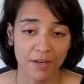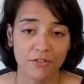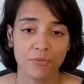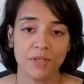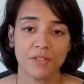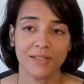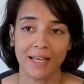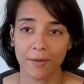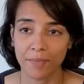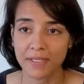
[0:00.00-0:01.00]
transformational
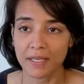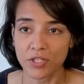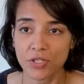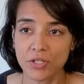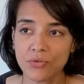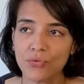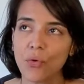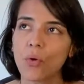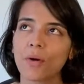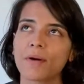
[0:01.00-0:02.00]
therapy sessions
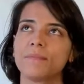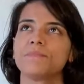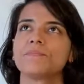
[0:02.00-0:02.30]
for.